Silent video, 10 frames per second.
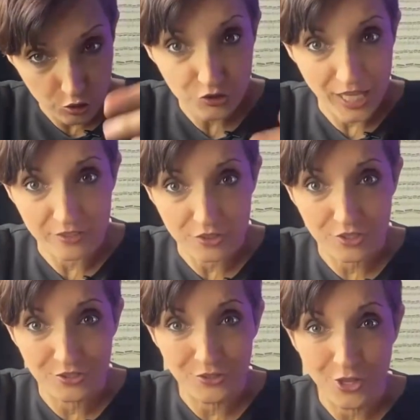
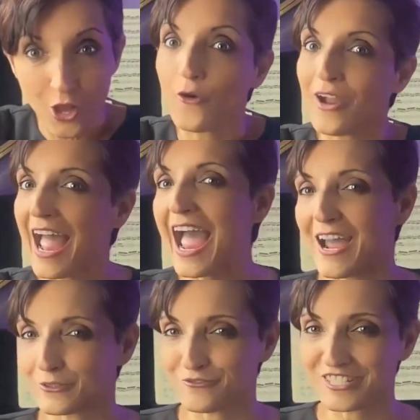tension or
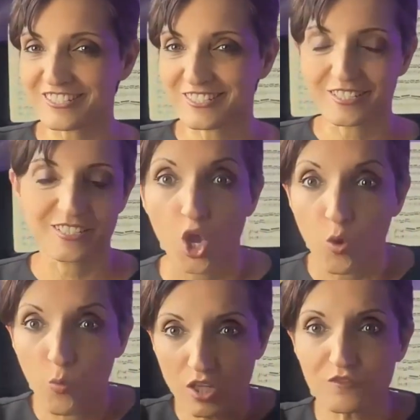out of it?
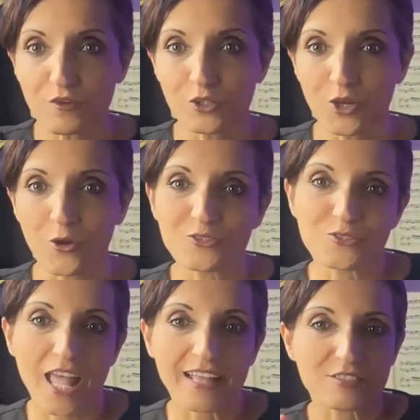Watch for notes
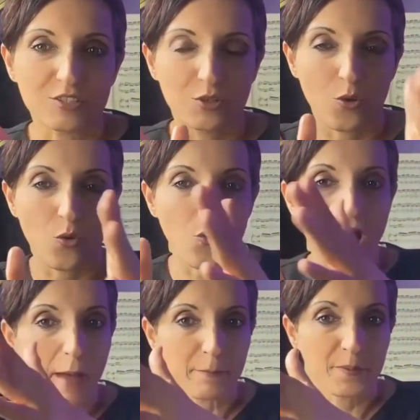that go
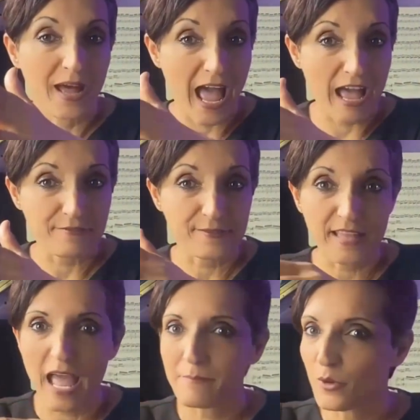up half
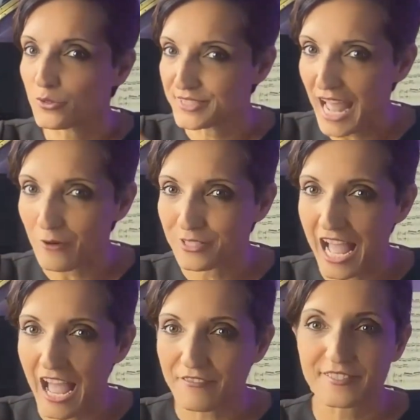step or down
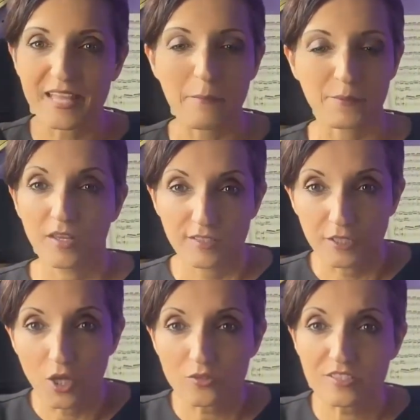half step. The
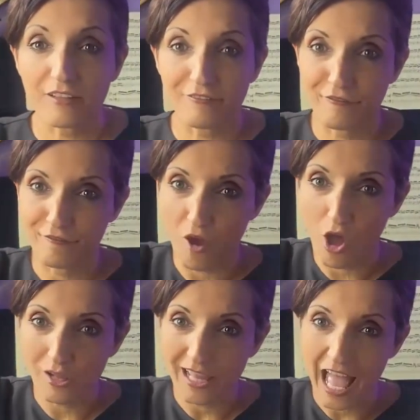notes that
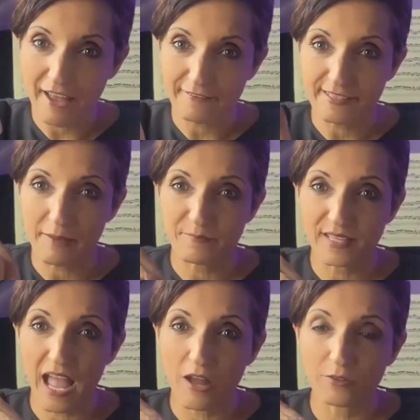fall half step
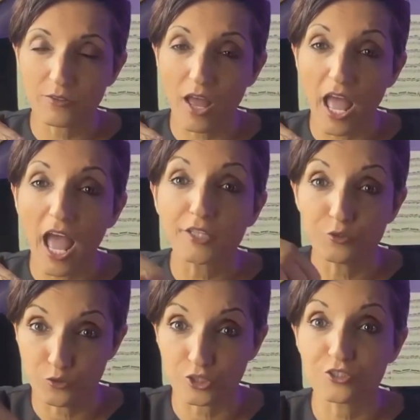down are
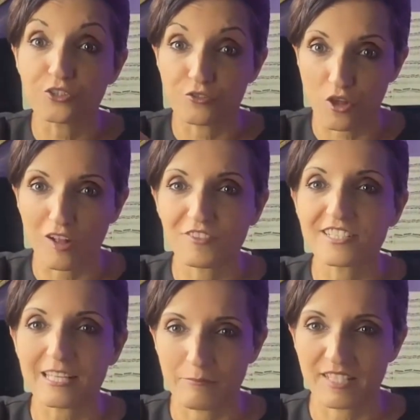usually resolving
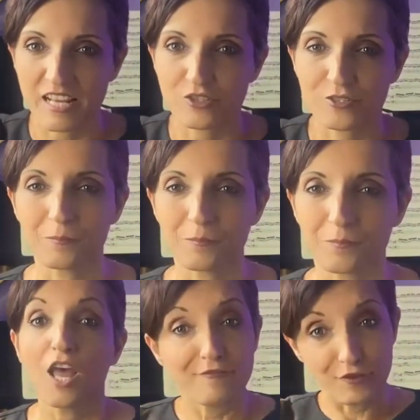some tension.
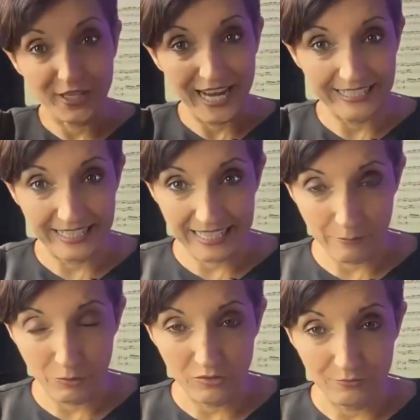Forget the
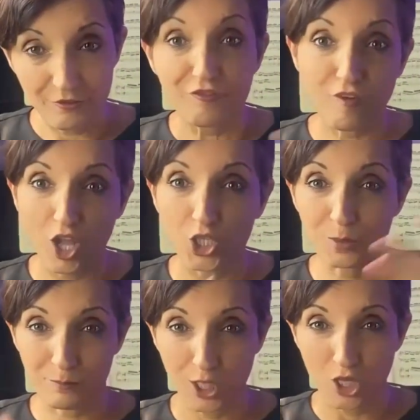label. Follow the
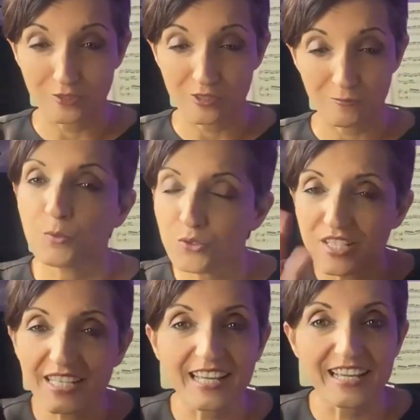plot.
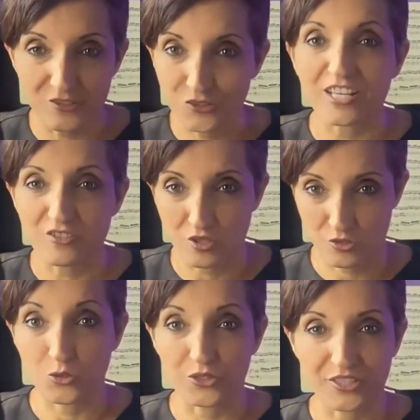Music is just
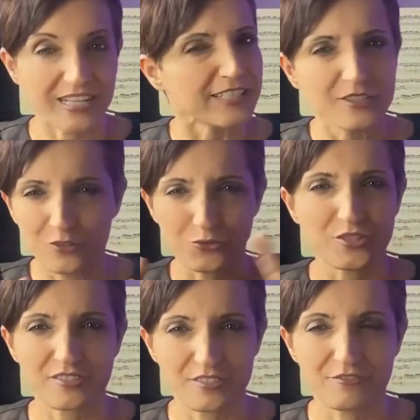storytelling, not
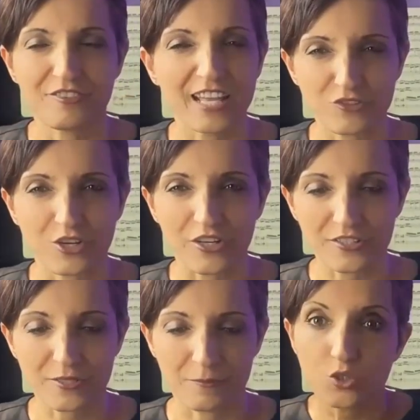just
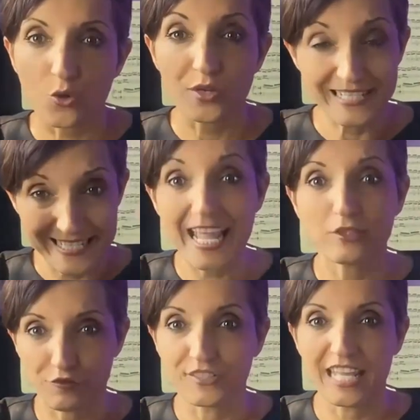flashcards. So
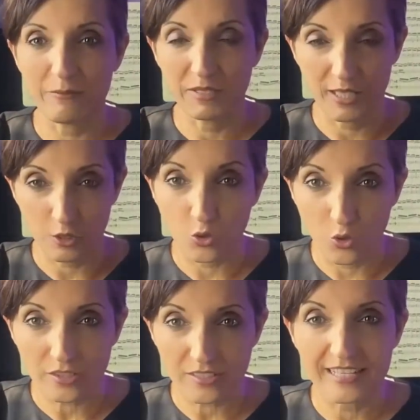instead of naming a
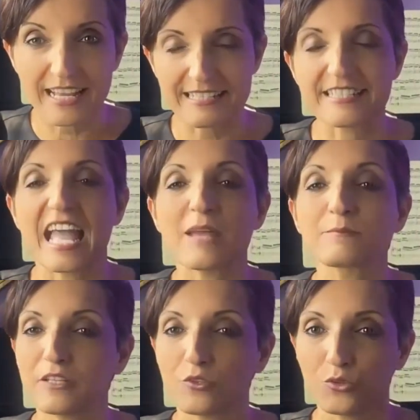chord, next time
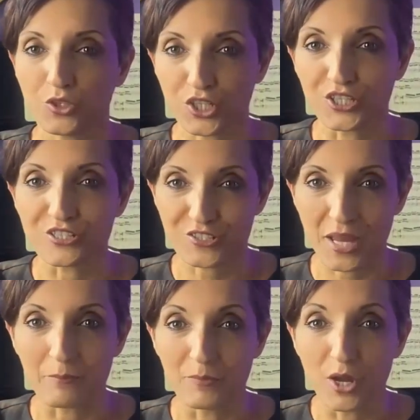that you hear
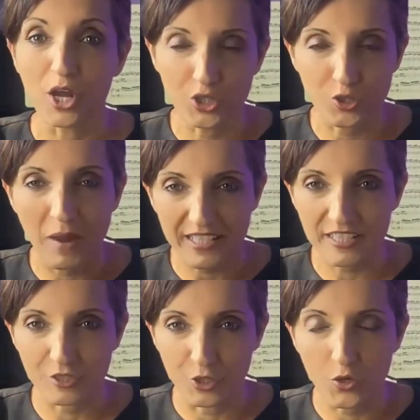some
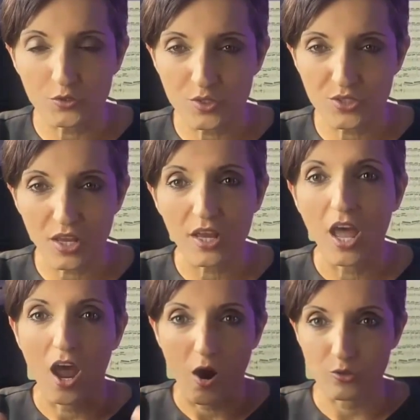chromatic notes
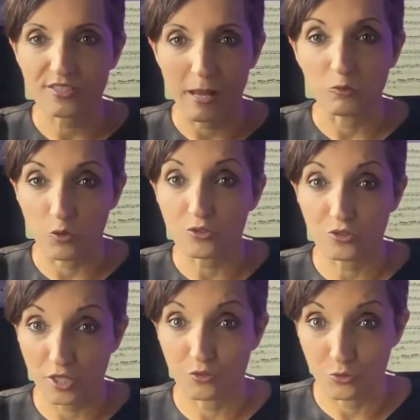or some chords
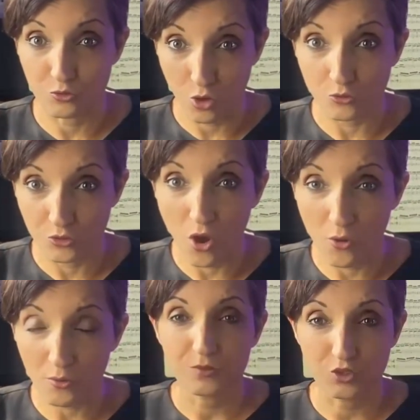that you don't
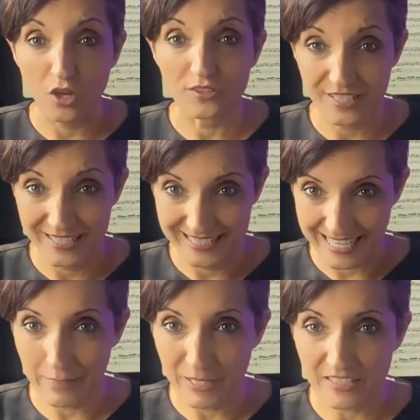know, don't
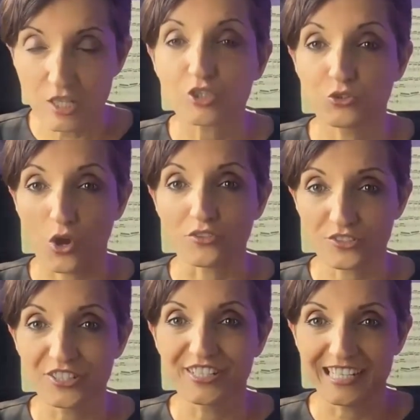name it,
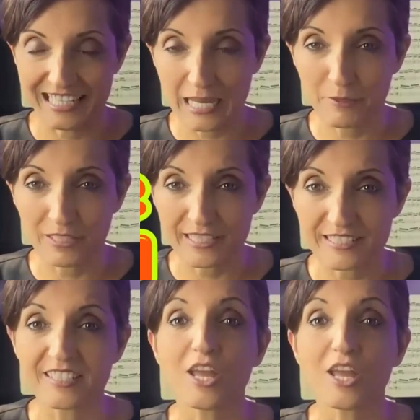don't label it,